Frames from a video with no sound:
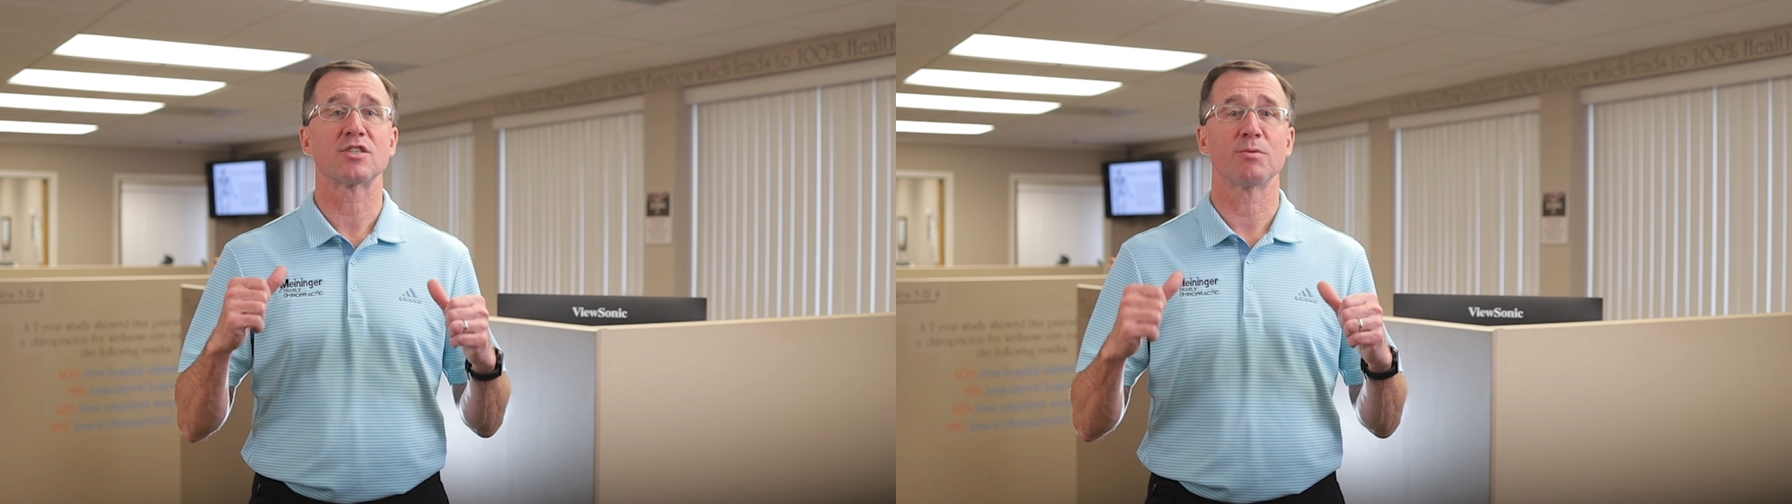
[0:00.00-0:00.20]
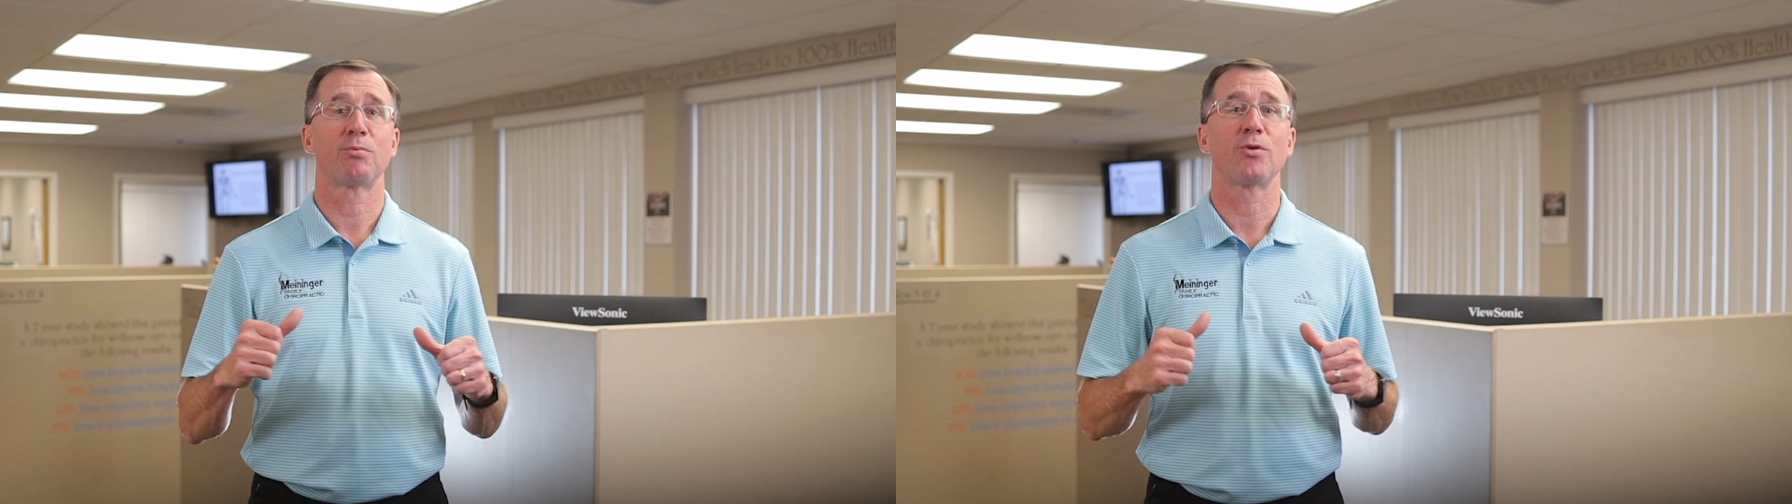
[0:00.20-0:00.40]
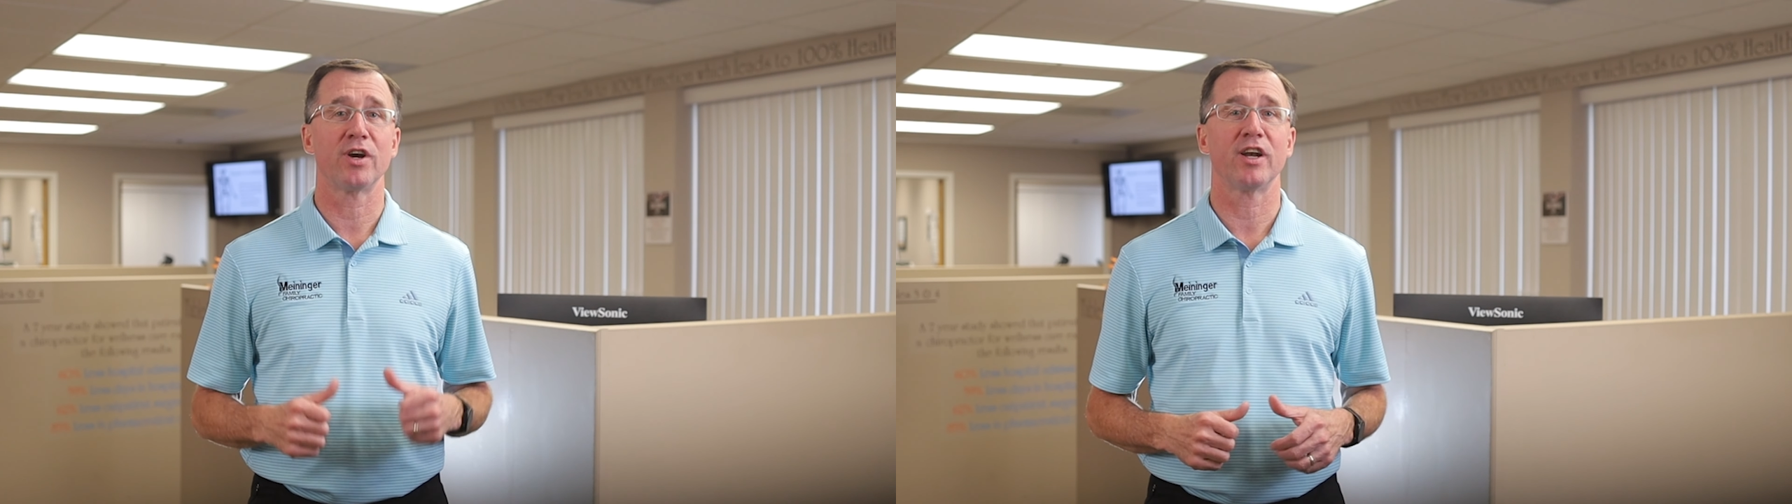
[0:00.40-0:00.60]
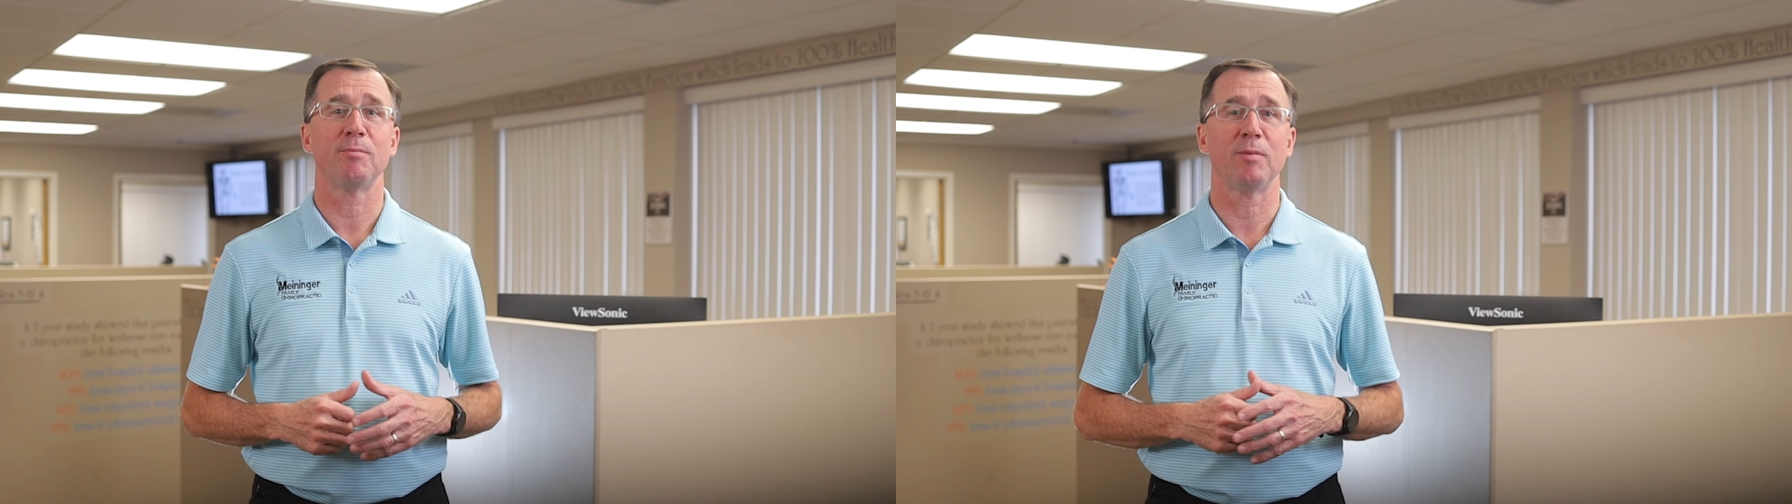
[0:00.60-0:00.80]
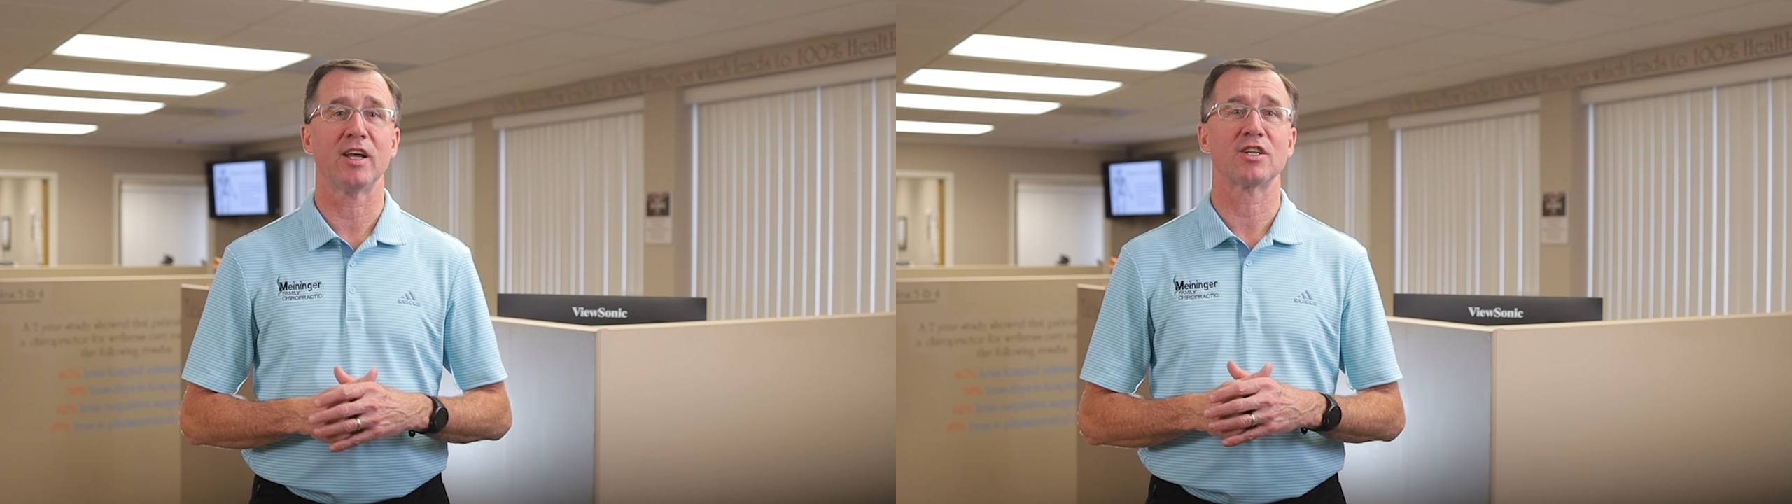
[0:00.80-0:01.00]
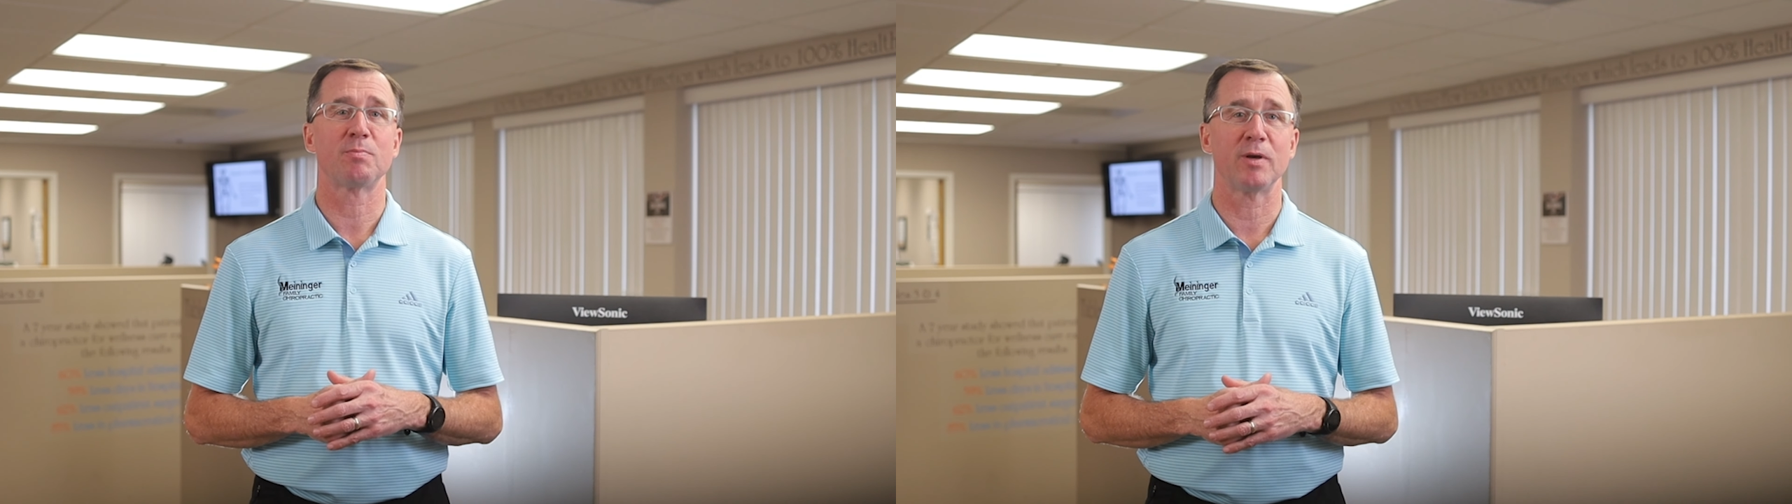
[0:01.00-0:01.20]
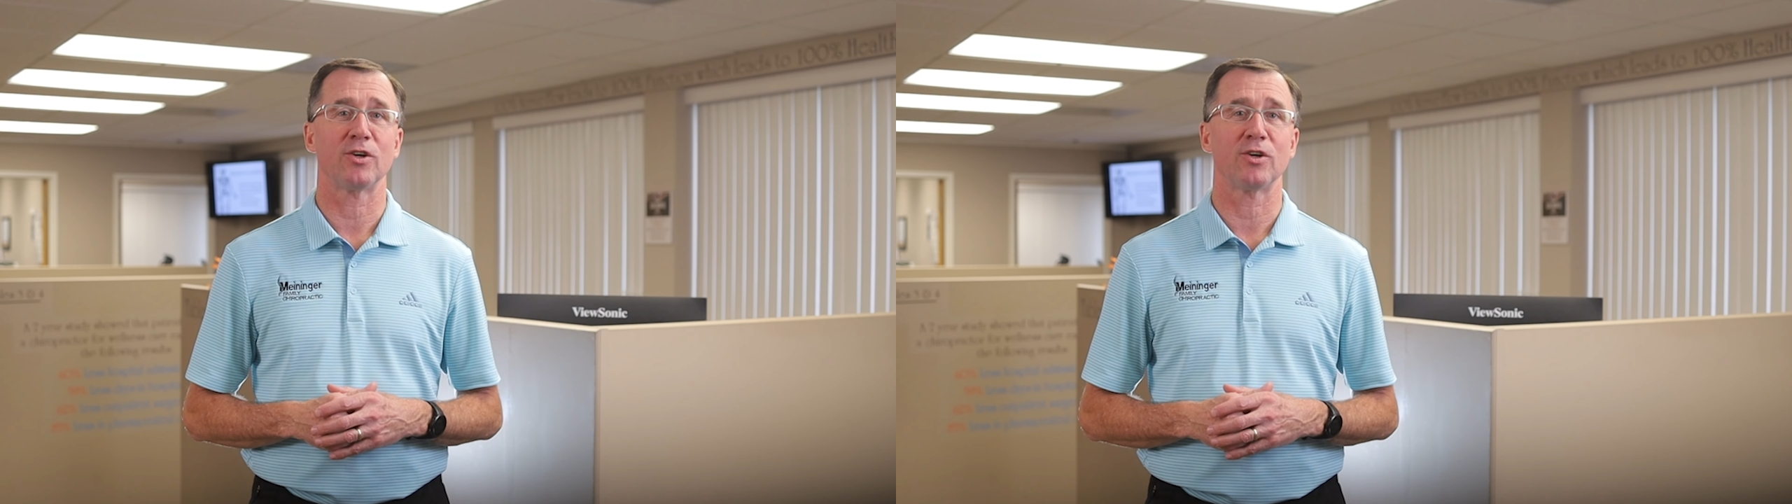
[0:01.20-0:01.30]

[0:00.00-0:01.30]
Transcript: I had some pretty big